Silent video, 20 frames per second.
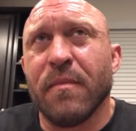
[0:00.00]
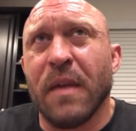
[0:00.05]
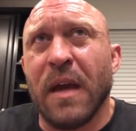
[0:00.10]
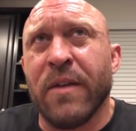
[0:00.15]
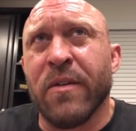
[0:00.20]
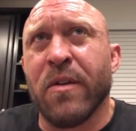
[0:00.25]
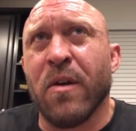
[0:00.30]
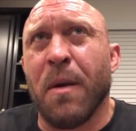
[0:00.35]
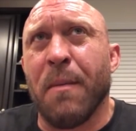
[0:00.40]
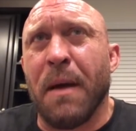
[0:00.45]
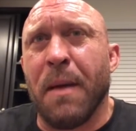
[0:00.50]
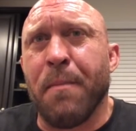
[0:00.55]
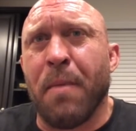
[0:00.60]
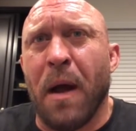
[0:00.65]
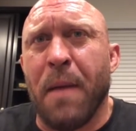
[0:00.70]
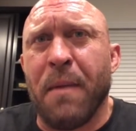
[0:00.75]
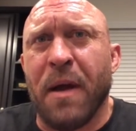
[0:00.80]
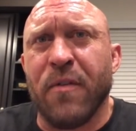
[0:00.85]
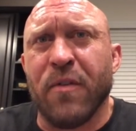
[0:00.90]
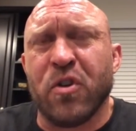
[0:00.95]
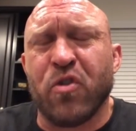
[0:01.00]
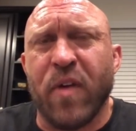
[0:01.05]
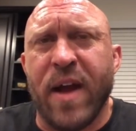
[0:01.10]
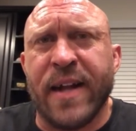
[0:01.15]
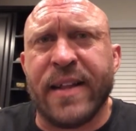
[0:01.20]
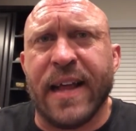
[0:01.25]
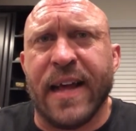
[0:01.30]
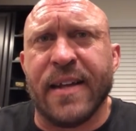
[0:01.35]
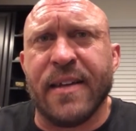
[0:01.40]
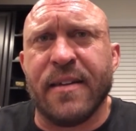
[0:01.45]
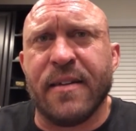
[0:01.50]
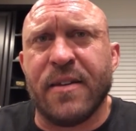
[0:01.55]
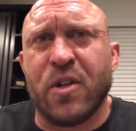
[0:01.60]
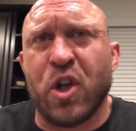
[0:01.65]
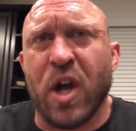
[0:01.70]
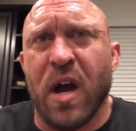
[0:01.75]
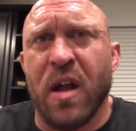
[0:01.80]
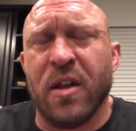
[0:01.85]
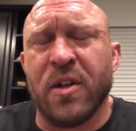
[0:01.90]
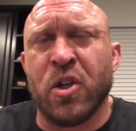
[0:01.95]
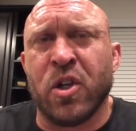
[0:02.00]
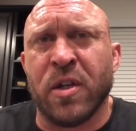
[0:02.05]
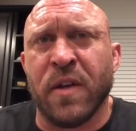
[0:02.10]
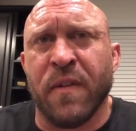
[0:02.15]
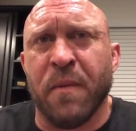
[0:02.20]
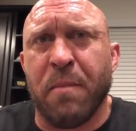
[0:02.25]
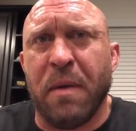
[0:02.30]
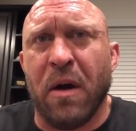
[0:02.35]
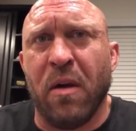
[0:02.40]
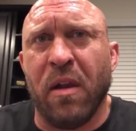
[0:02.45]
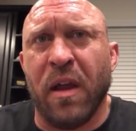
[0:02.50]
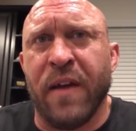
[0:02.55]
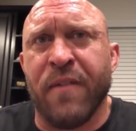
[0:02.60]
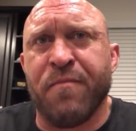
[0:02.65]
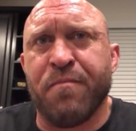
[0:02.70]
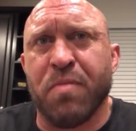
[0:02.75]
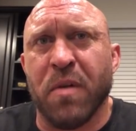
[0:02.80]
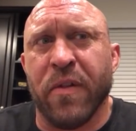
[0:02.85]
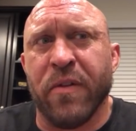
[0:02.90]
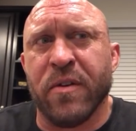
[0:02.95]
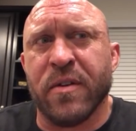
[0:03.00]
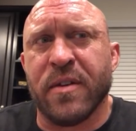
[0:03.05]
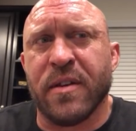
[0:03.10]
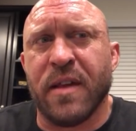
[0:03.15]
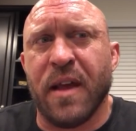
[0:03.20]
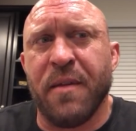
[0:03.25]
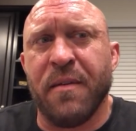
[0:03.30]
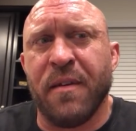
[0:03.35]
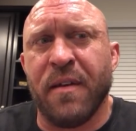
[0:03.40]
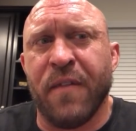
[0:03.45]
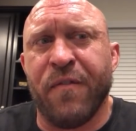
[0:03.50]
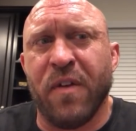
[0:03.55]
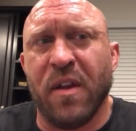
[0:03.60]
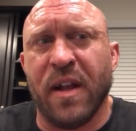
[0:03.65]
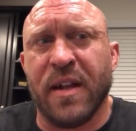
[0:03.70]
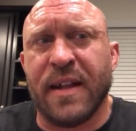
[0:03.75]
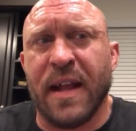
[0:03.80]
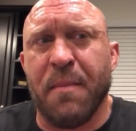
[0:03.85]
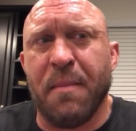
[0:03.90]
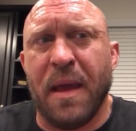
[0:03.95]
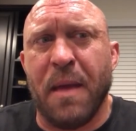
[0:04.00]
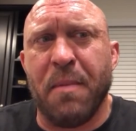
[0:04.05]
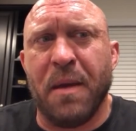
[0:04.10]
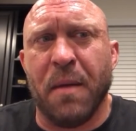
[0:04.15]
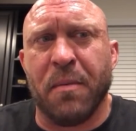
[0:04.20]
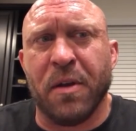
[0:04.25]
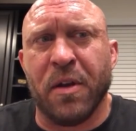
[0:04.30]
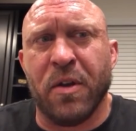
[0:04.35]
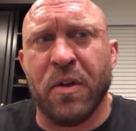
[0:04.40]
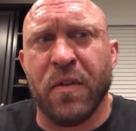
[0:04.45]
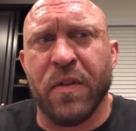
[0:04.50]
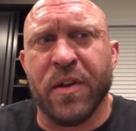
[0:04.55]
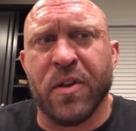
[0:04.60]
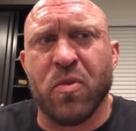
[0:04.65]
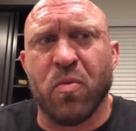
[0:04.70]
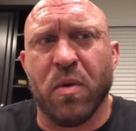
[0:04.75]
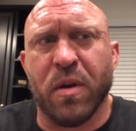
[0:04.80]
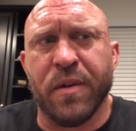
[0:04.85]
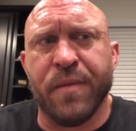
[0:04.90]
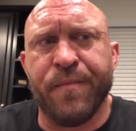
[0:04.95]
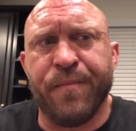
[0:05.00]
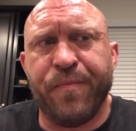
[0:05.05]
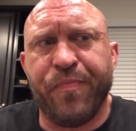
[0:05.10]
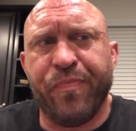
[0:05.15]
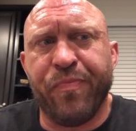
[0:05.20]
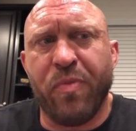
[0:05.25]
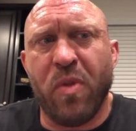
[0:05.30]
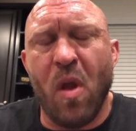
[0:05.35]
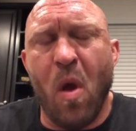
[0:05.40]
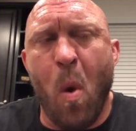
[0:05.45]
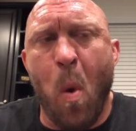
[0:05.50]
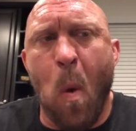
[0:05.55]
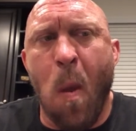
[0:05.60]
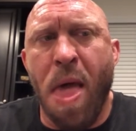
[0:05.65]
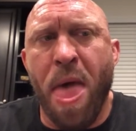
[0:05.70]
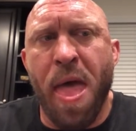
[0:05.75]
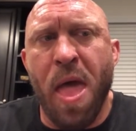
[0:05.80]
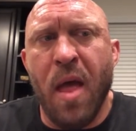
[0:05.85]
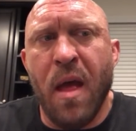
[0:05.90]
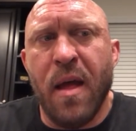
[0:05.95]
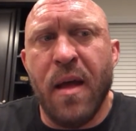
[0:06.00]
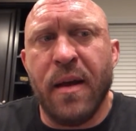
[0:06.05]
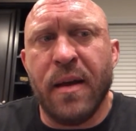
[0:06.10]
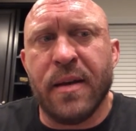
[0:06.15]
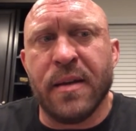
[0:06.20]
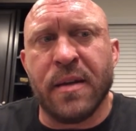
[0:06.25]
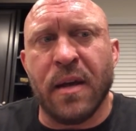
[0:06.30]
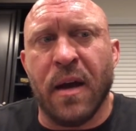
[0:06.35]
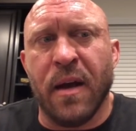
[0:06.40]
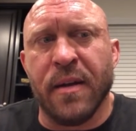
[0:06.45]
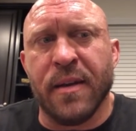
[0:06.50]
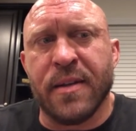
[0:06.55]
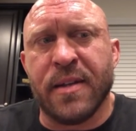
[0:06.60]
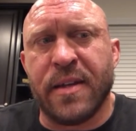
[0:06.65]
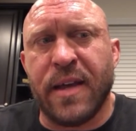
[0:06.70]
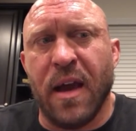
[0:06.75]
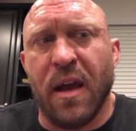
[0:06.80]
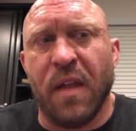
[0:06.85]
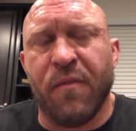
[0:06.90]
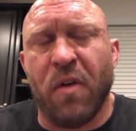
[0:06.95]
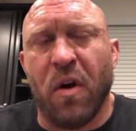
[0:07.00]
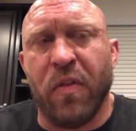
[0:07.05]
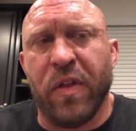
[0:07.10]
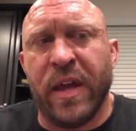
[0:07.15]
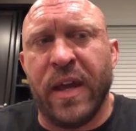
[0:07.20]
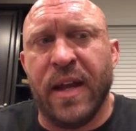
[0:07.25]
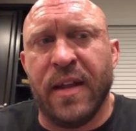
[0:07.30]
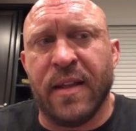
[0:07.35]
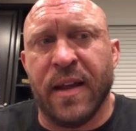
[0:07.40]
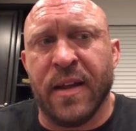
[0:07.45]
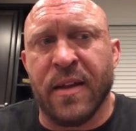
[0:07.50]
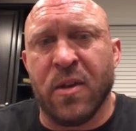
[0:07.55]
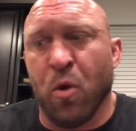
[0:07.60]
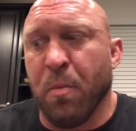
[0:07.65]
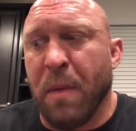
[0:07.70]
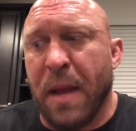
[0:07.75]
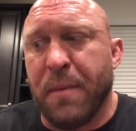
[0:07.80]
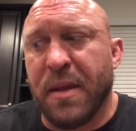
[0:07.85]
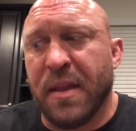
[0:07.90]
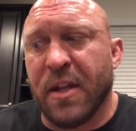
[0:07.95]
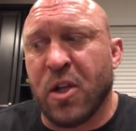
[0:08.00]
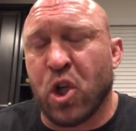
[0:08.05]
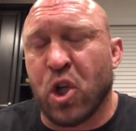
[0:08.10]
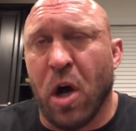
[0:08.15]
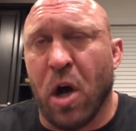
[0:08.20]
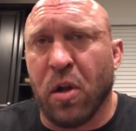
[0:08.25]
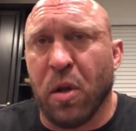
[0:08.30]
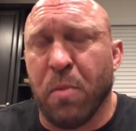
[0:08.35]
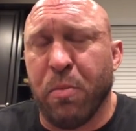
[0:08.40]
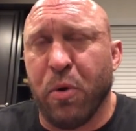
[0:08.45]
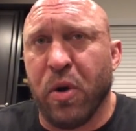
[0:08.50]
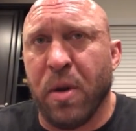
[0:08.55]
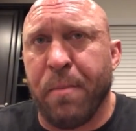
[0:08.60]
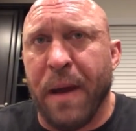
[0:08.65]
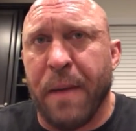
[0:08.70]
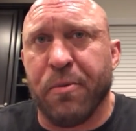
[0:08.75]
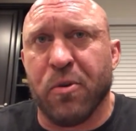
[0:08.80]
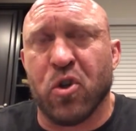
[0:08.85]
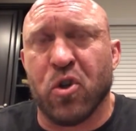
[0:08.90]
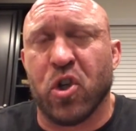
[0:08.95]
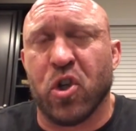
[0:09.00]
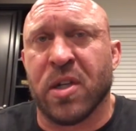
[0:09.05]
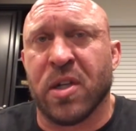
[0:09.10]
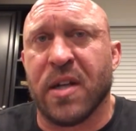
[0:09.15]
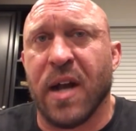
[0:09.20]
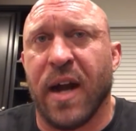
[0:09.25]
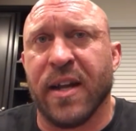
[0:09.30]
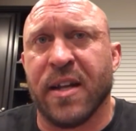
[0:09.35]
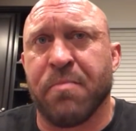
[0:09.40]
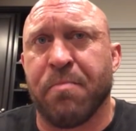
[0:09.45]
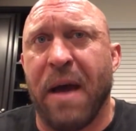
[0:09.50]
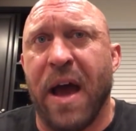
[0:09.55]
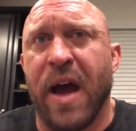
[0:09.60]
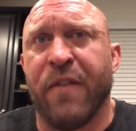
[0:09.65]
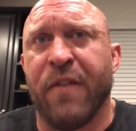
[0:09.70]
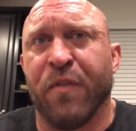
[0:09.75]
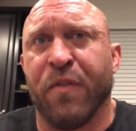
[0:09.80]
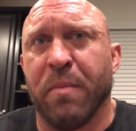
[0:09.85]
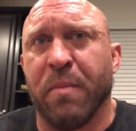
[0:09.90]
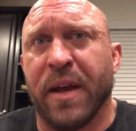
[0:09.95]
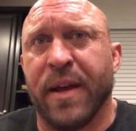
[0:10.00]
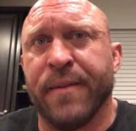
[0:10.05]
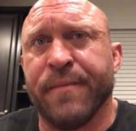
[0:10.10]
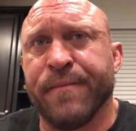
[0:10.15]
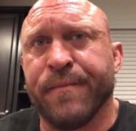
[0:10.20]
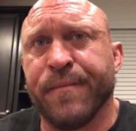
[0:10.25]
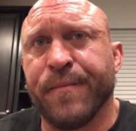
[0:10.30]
I don't know, I might retract that challenge to the Bell Life brothers. I feel like they may be able to do this one. Because on the scale of all the heat things, or maybe the chocolate Buddha pepper is just not as bad for me.